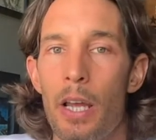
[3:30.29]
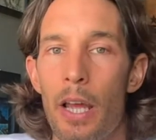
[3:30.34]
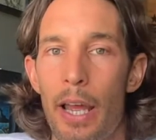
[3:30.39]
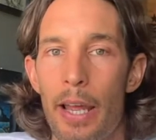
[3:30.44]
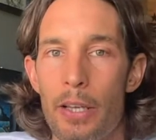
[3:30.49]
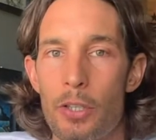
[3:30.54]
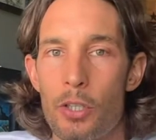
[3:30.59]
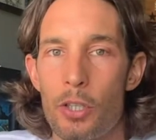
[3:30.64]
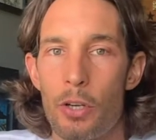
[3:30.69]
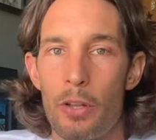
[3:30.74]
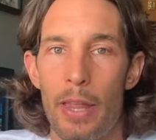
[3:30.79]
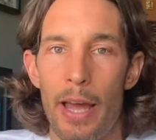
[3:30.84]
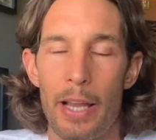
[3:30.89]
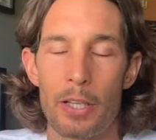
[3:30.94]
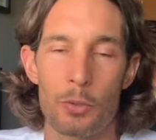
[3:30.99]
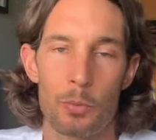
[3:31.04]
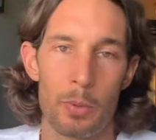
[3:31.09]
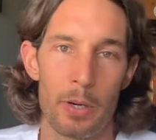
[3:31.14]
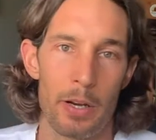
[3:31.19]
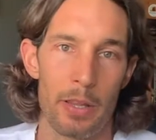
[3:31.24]
And so
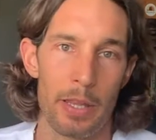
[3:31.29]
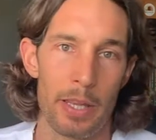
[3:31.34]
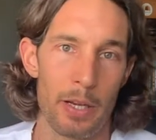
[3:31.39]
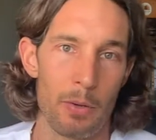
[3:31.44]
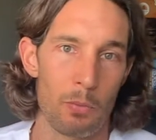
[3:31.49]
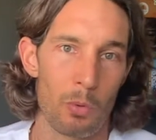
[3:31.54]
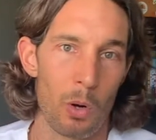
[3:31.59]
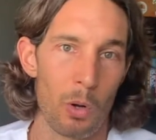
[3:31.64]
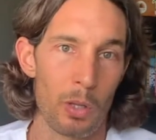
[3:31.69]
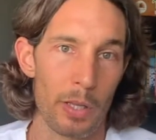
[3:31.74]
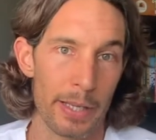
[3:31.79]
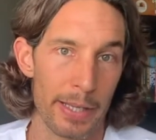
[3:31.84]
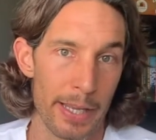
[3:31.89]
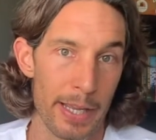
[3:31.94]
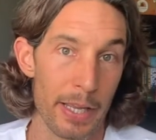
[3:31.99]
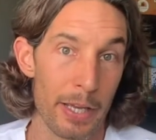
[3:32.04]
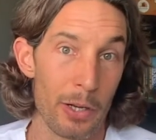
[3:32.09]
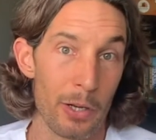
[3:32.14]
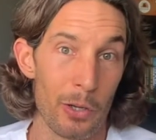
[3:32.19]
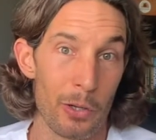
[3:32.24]
that's where the rolling
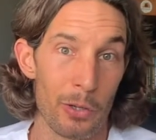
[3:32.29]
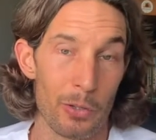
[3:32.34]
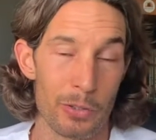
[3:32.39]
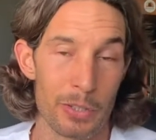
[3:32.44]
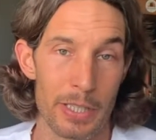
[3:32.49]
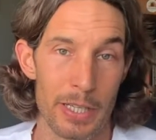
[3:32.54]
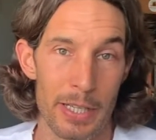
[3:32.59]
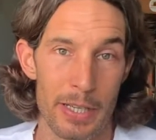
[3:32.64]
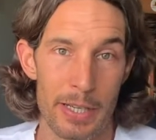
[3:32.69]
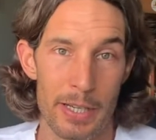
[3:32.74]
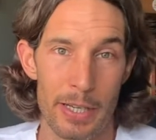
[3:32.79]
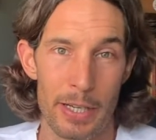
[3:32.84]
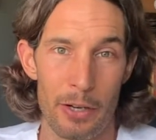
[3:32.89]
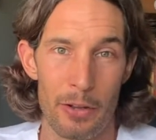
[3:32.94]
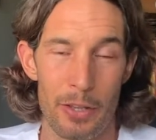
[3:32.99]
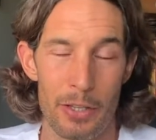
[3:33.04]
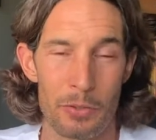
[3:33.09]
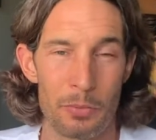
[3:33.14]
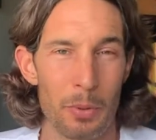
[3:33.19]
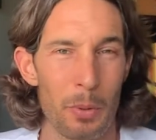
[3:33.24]
hills and,
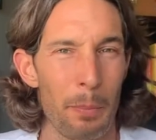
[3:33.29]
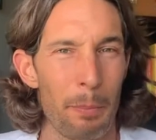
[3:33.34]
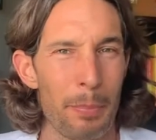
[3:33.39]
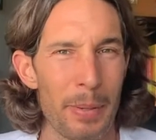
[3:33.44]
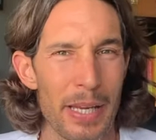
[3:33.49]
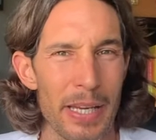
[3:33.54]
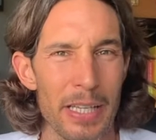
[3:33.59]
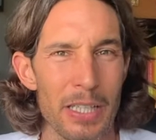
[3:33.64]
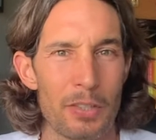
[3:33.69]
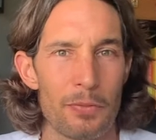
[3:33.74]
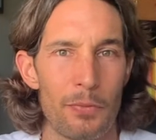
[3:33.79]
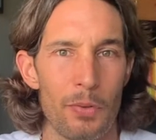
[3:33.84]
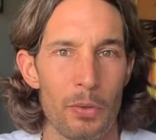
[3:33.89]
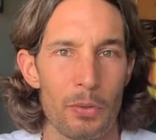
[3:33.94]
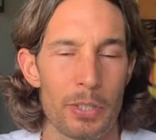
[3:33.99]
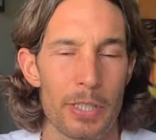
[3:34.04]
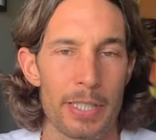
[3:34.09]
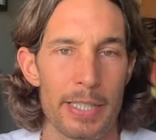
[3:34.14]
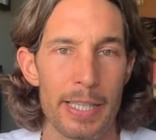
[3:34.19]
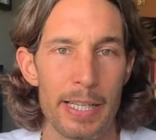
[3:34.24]
this real peaceful
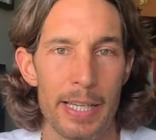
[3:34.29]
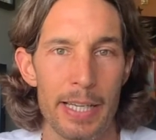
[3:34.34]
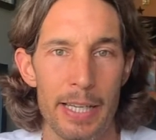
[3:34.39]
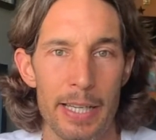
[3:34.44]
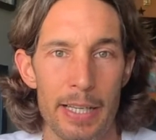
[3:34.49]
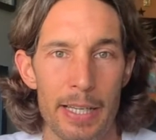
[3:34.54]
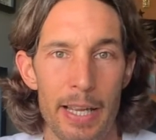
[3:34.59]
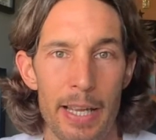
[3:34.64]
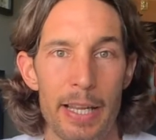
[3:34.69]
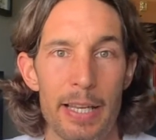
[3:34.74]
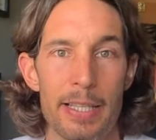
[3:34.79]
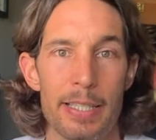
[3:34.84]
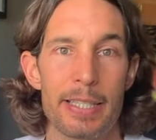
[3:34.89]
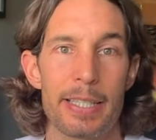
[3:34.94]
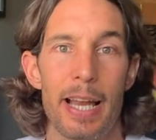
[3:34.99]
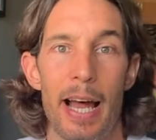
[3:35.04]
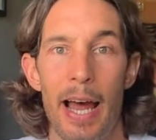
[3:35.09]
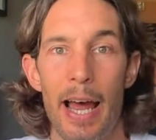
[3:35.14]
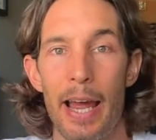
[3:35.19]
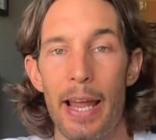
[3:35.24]
scene
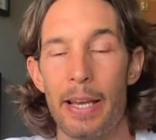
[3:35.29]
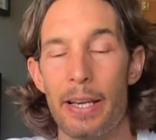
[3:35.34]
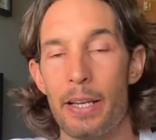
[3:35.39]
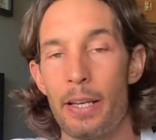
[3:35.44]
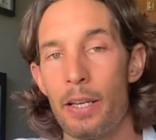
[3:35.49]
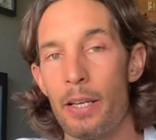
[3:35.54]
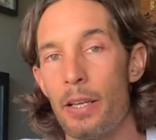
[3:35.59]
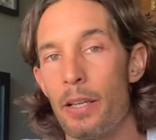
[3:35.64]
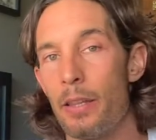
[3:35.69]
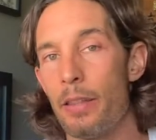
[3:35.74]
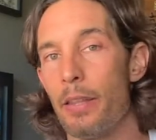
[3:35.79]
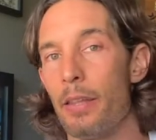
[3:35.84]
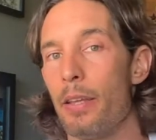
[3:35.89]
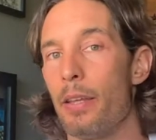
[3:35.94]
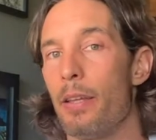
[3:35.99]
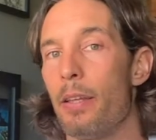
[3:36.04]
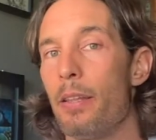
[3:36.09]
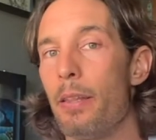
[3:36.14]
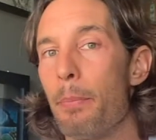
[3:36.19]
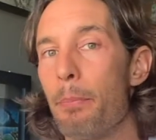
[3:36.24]
inside
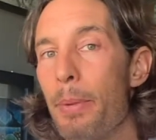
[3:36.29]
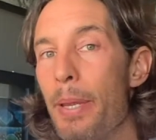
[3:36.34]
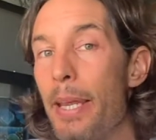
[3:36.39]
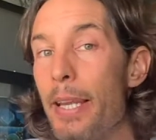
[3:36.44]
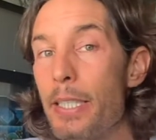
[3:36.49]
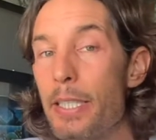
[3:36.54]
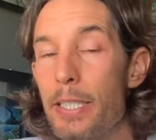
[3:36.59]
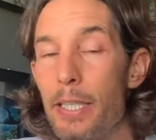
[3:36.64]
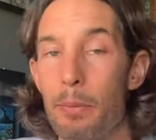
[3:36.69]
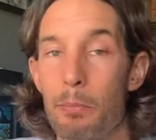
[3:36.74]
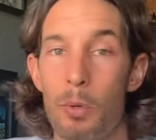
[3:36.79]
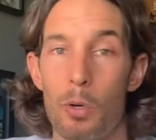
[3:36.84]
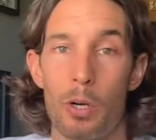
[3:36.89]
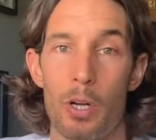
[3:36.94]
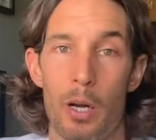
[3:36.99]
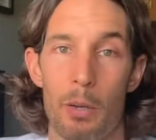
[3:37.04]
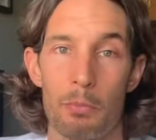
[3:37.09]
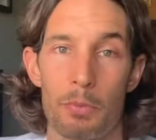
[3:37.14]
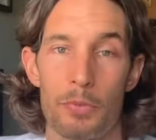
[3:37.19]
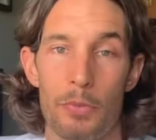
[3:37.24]
the peace symbol
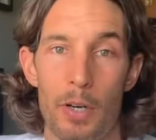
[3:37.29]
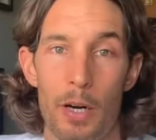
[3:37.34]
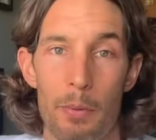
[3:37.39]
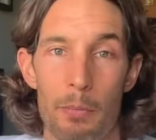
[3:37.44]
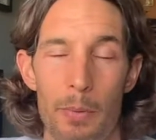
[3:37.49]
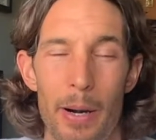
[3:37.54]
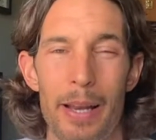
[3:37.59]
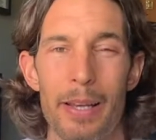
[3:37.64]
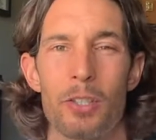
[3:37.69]
comes from, right?